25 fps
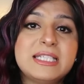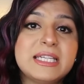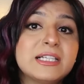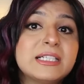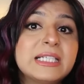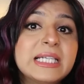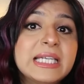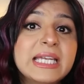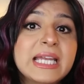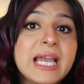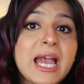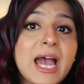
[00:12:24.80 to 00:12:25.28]

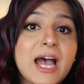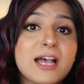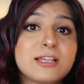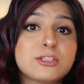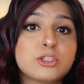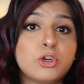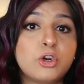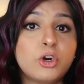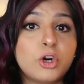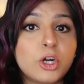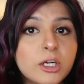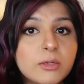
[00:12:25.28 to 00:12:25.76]
dairy
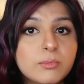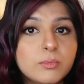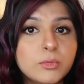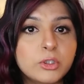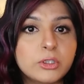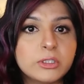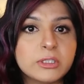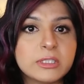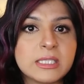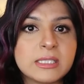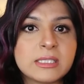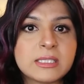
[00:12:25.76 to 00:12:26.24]
has
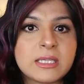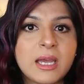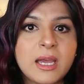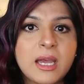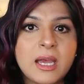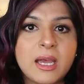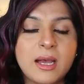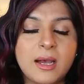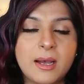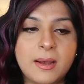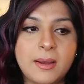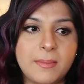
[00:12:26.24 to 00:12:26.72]
hormones.
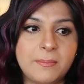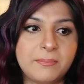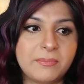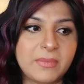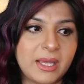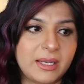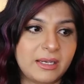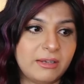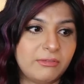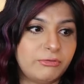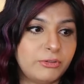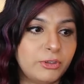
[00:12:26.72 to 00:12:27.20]

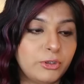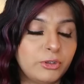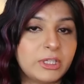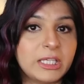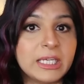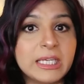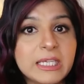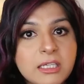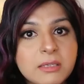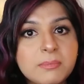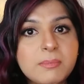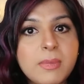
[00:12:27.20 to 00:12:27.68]
And if you
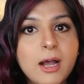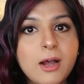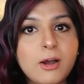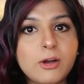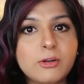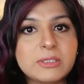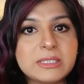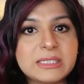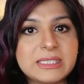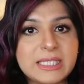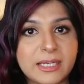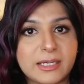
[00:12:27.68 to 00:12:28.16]
think
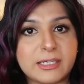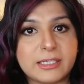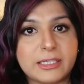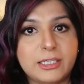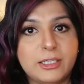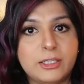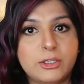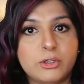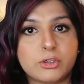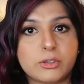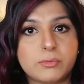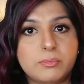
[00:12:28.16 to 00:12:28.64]
about
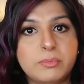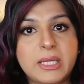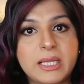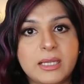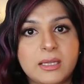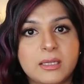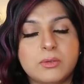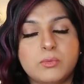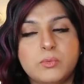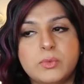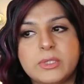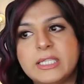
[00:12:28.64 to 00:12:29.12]
dairy or
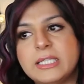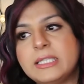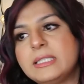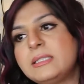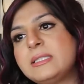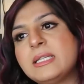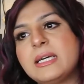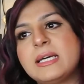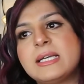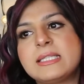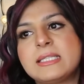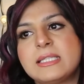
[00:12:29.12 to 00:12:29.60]
milk, what
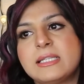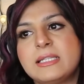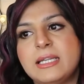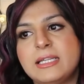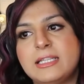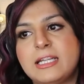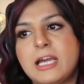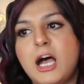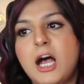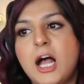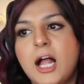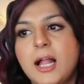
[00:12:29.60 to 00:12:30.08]
it does is
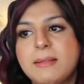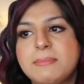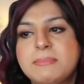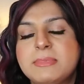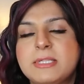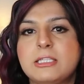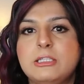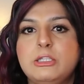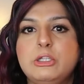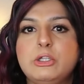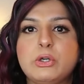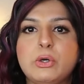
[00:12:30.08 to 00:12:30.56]
it
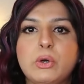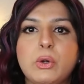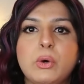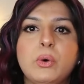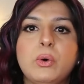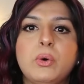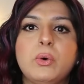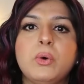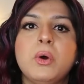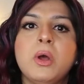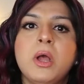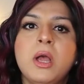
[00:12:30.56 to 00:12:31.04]
helps
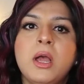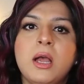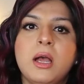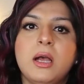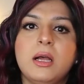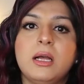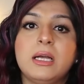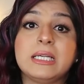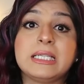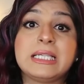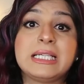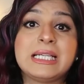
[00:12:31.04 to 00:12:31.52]
grow
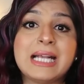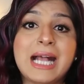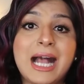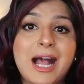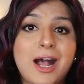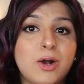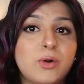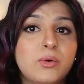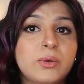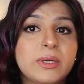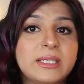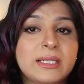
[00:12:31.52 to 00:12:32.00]

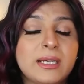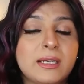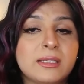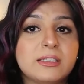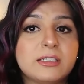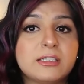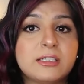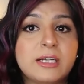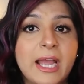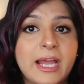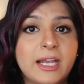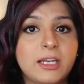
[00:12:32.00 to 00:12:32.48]
cow and
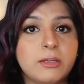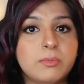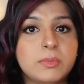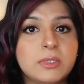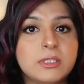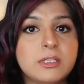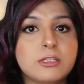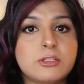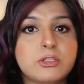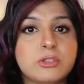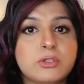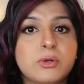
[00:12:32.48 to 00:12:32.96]
other
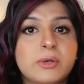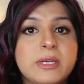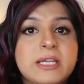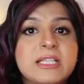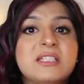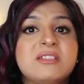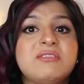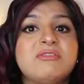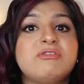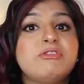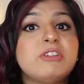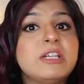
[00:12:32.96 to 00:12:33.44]
animals. So
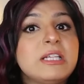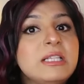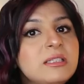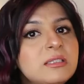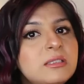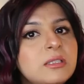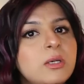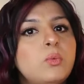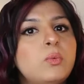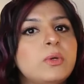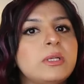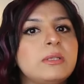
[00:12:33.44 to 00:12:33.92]
it's
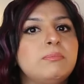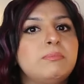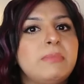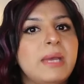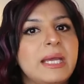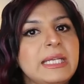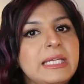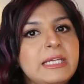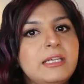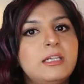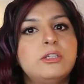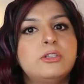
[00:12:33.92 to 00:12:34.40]
filled with
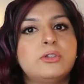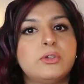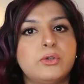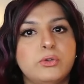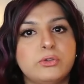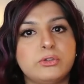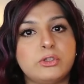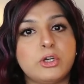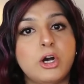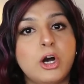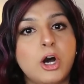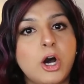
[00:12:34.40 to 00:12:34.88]
many
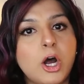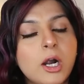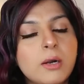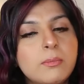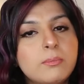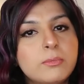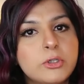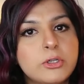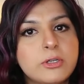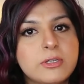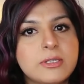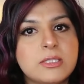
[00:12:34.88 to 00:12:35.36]
growth
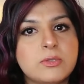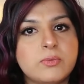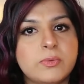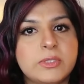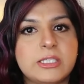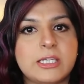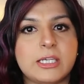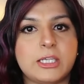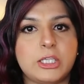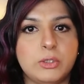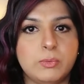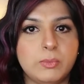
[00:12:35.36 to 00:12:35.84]
hormones
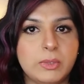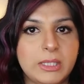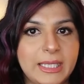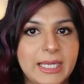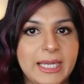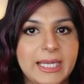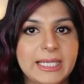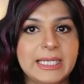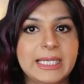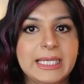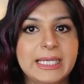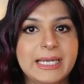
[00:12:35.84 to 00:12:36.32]
which
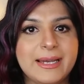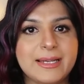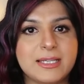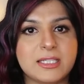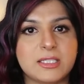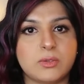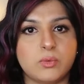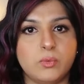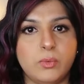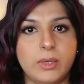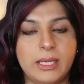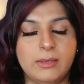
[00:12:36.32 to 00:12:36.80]
accumulate in
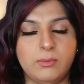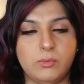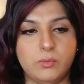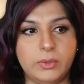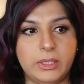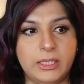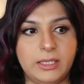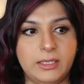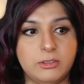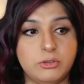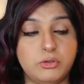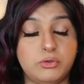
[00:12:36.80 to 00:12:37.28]
us when
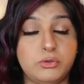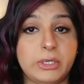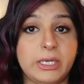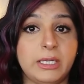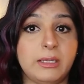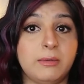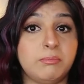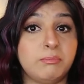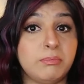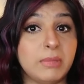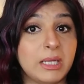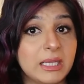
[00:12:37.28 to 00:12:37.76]
we
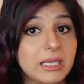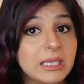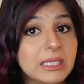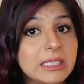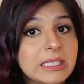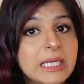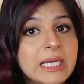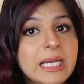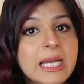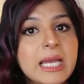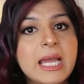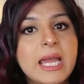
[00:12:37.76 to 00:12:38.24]
drink
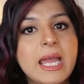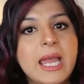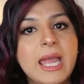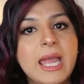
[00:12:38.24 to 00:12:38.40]
milk.